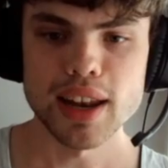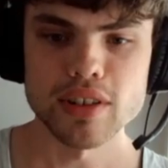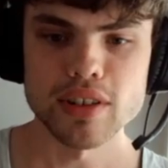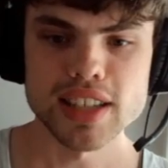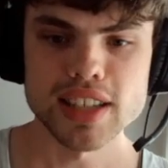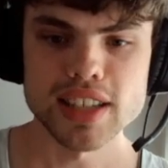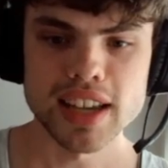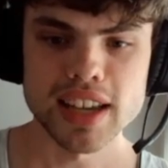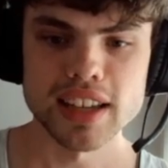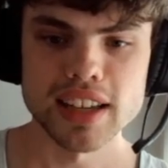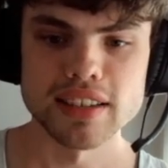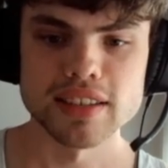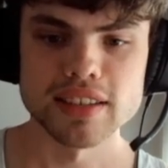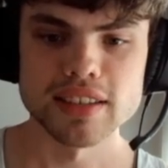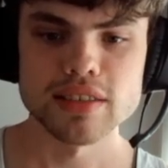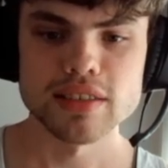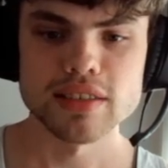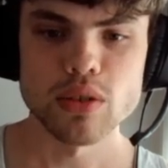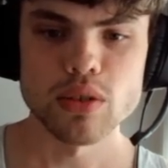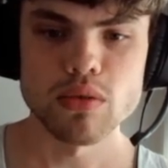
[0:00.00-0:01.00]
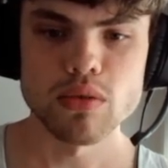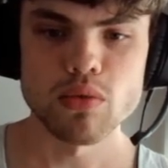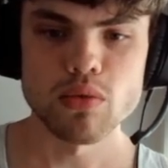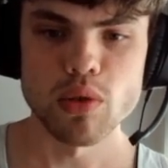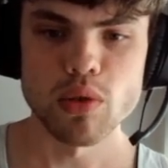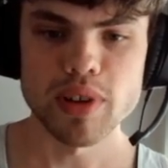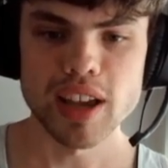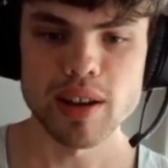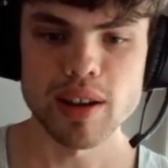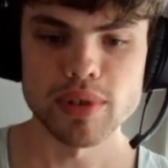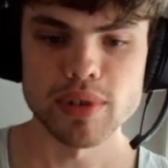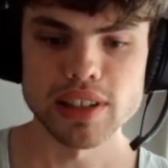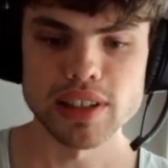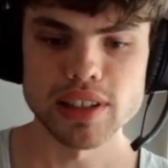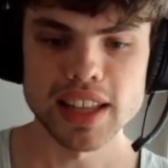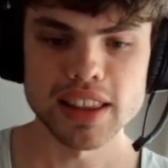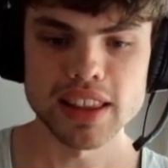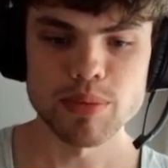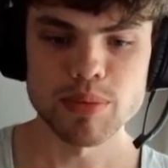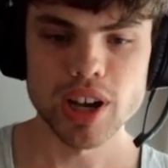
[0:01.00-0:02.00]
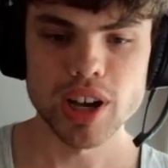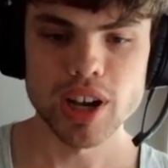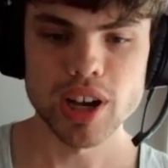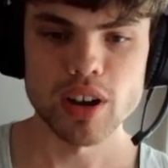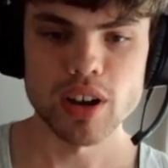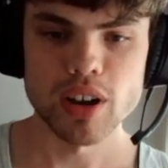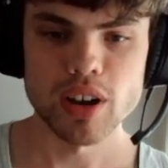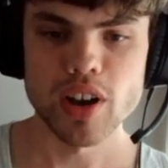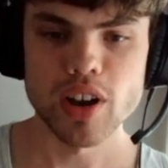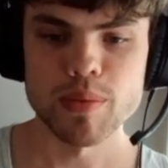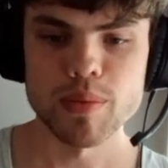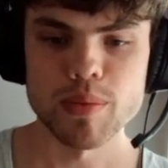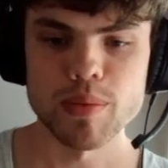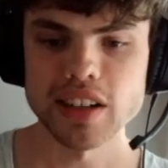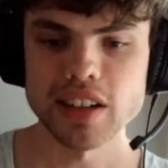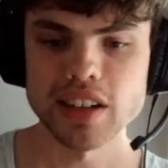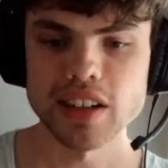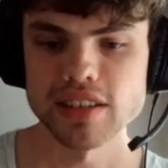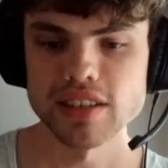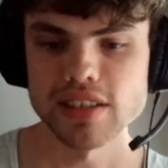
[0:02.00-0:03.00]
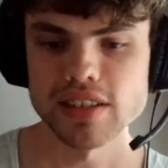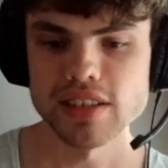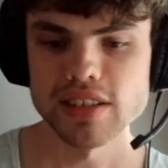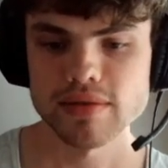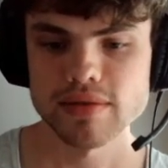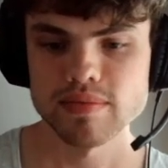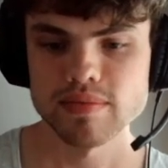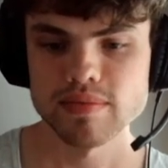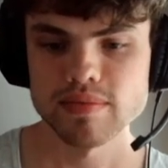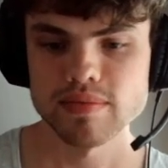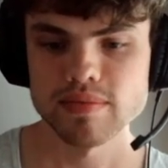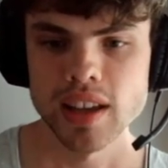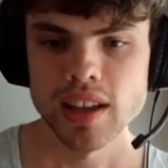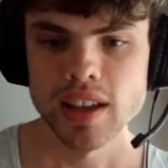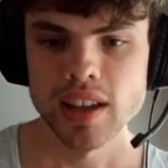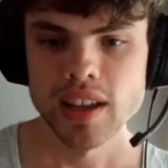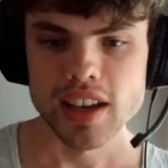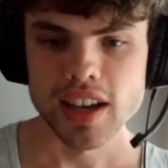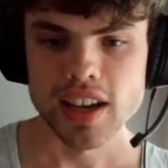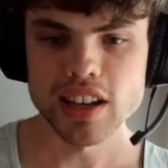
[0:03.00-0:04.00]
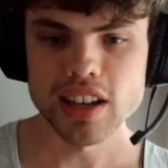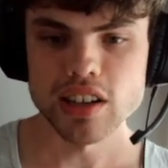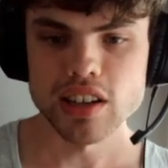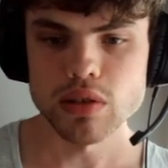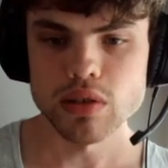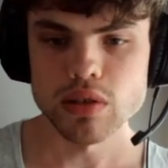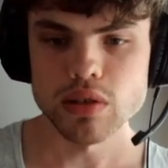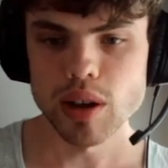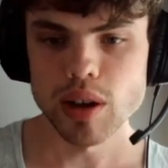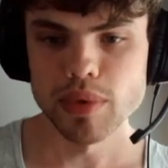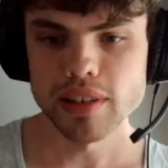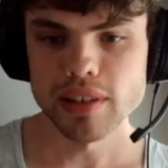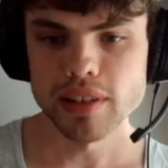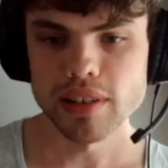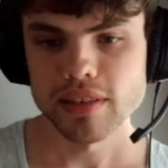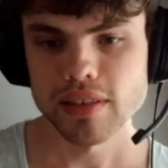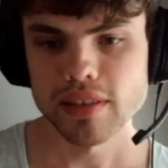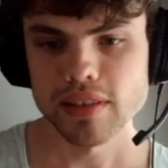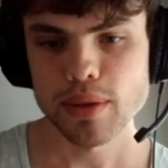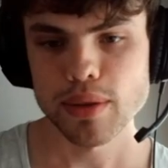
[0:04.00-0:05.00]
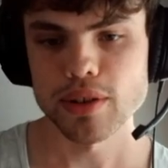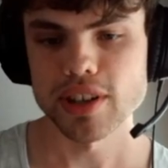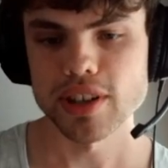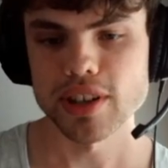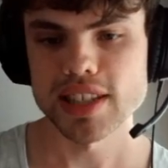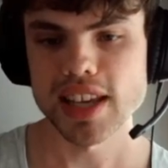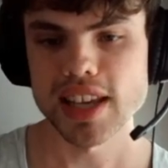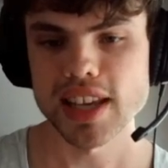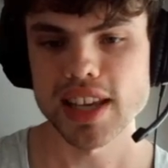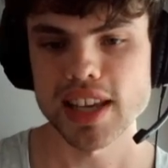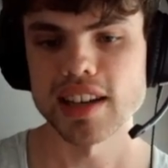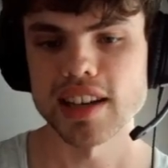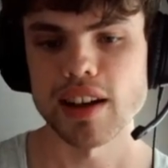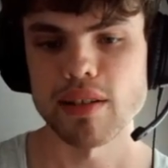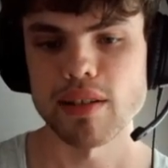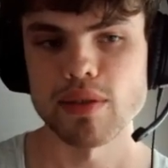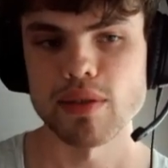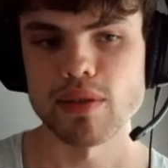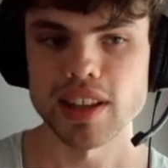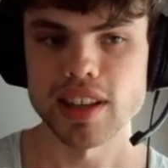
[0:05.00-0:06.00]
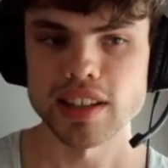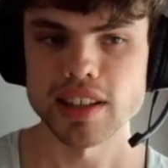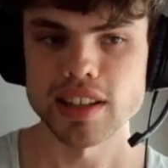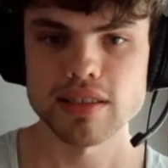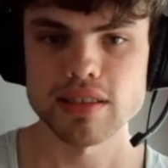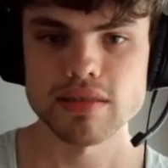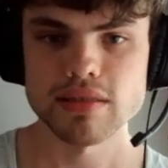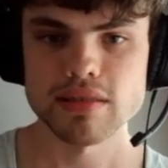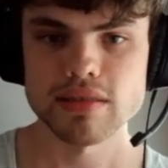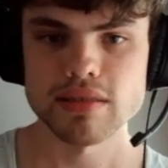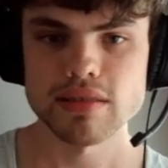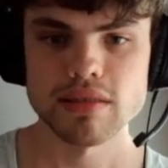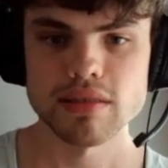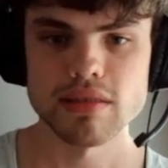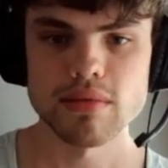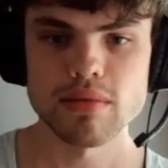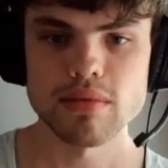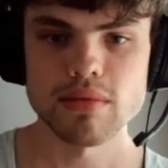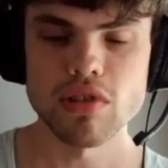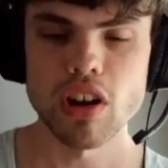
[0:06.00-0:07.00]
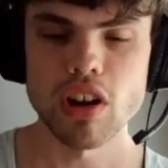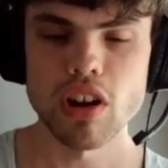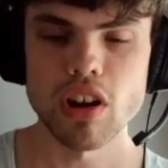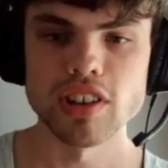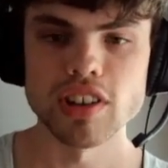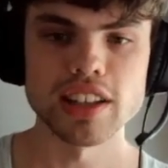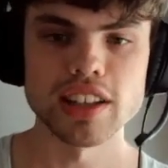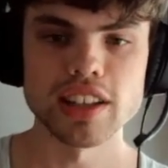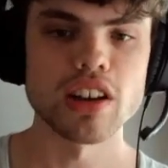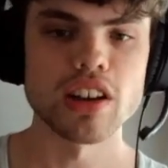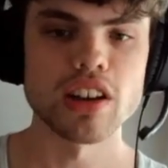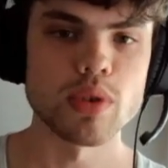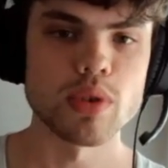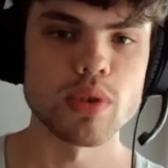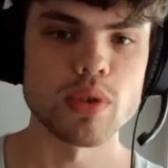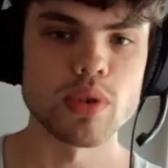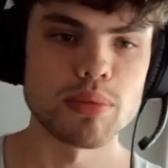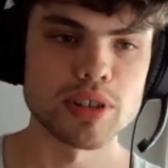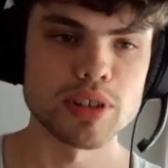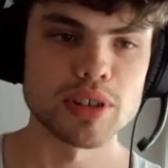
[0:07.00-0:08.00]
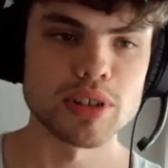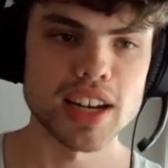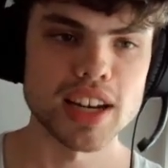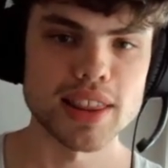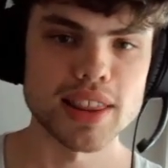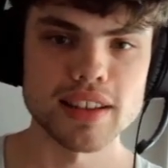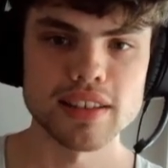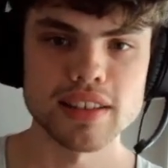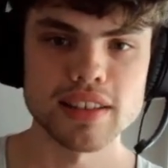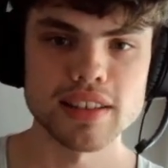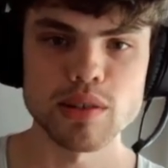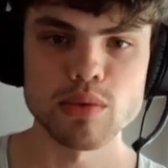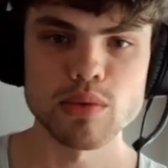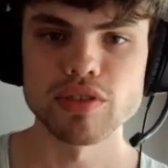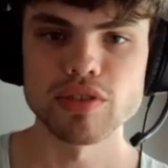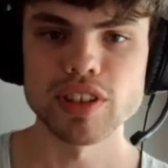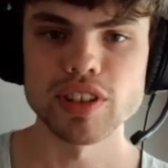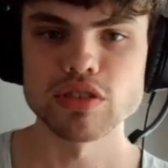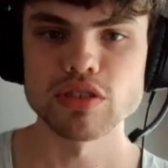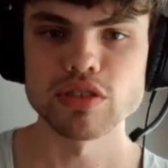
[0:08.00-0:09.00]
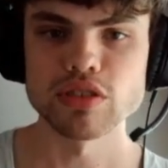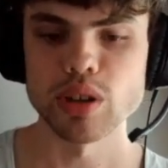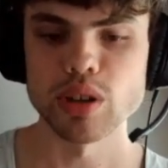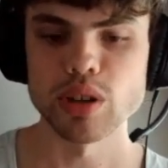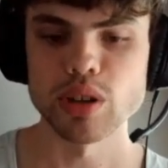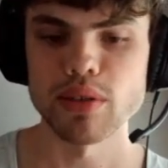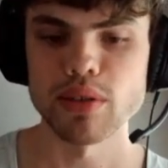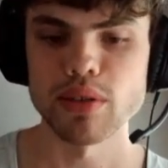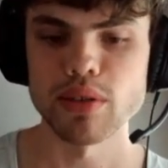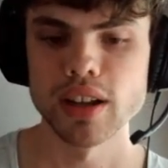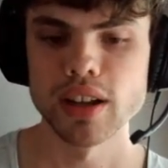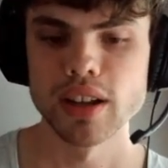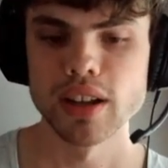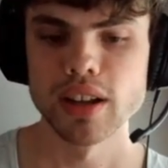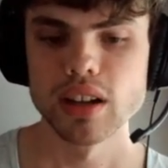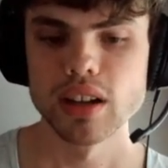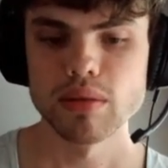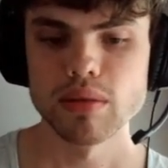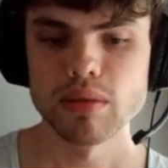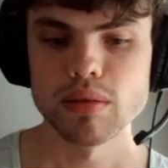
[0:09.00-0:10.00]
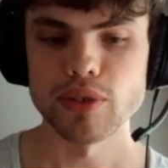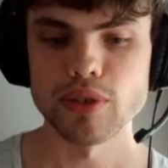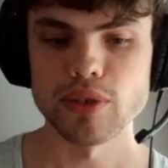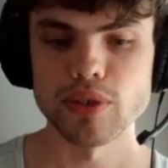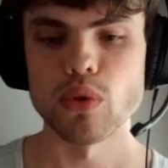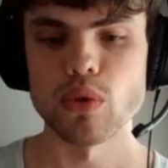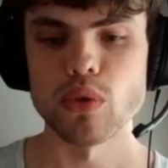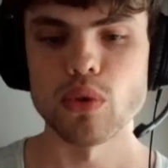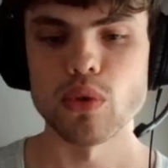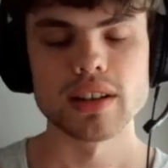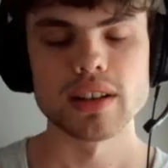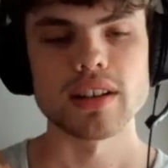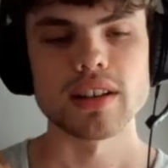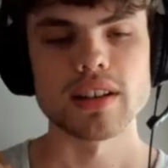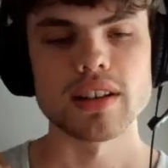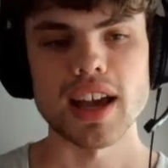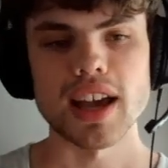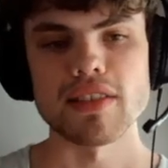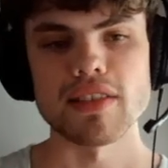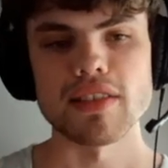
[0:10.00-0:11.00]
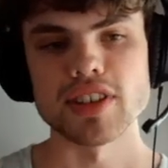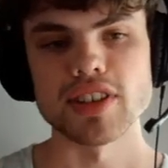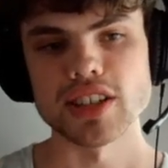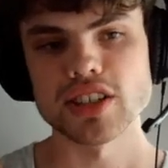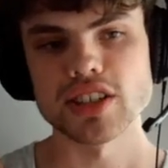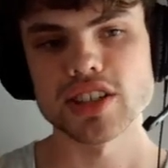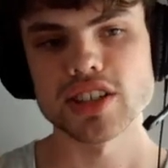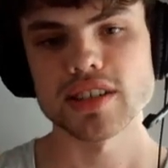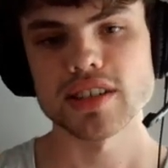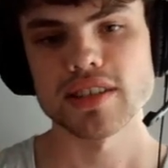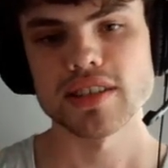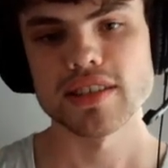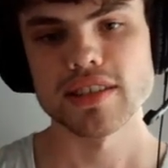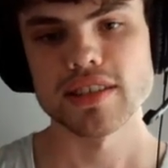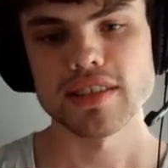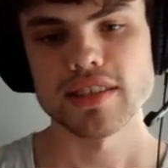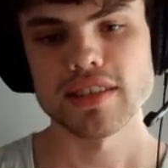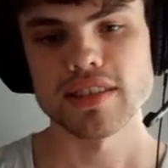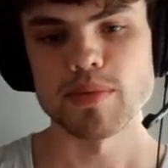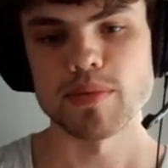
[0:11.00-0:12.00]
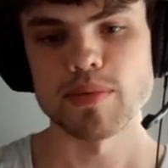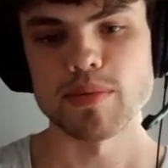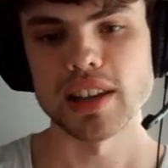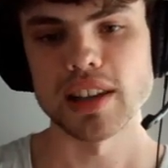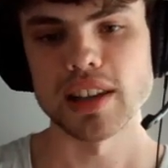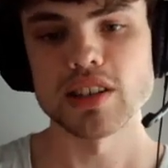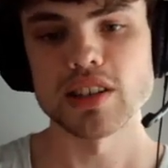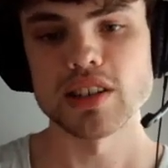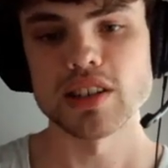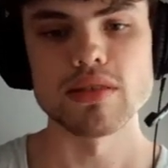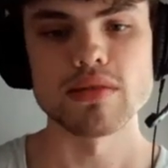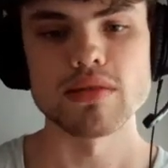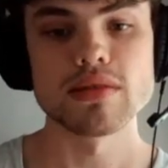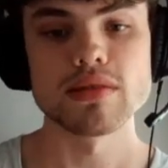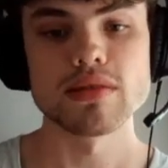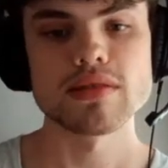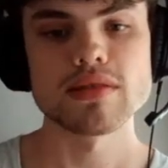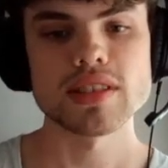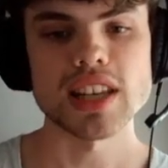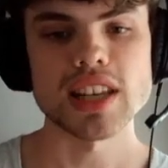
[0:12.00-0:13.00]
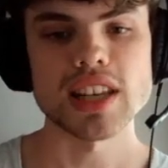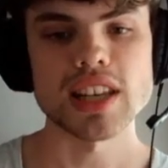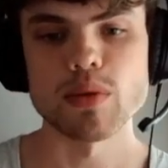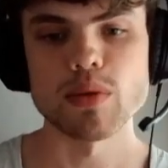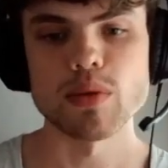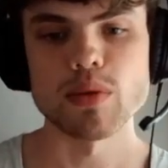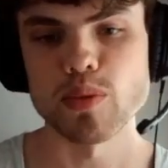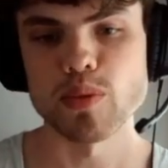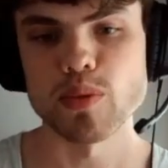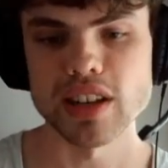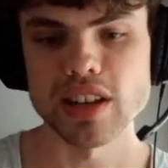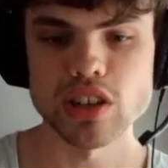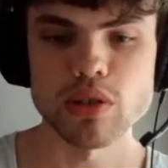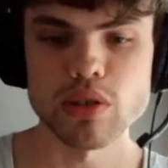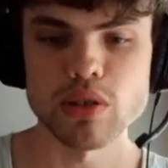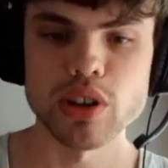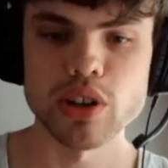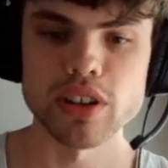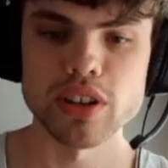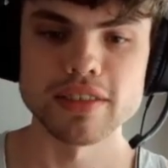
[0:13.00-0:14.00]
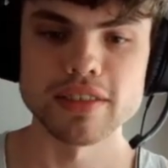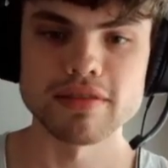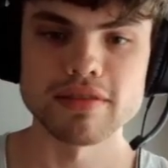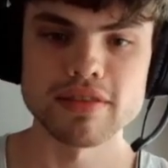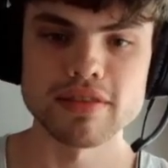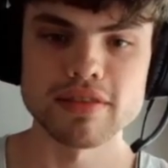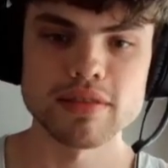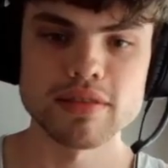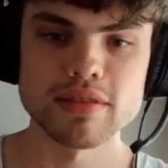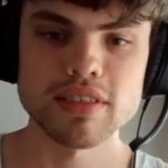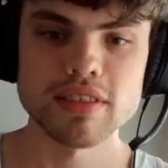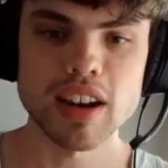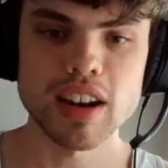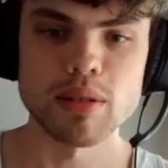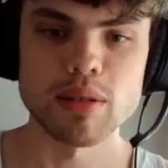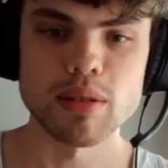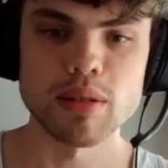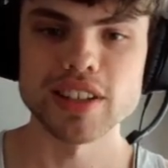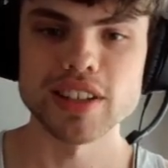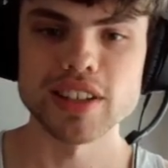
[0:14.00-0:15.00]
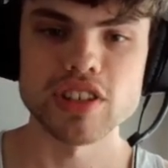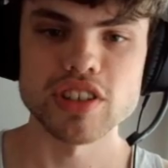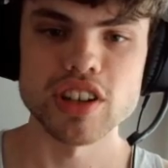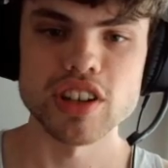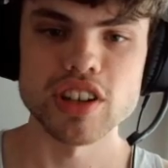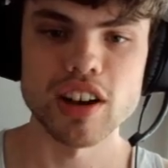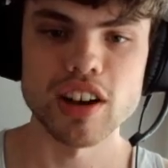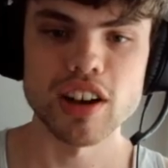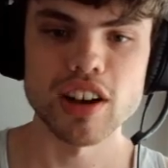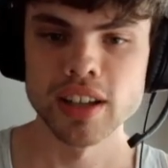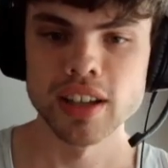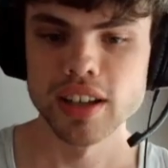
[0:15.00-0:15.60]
32nd won't be able to get the buff off of Combat Engineers. I can do double 32nd, however, that's not really going to accomplish anything. He will reach Root out before I reach the ability to save them if we can do it, or get a Blitzkrieg off,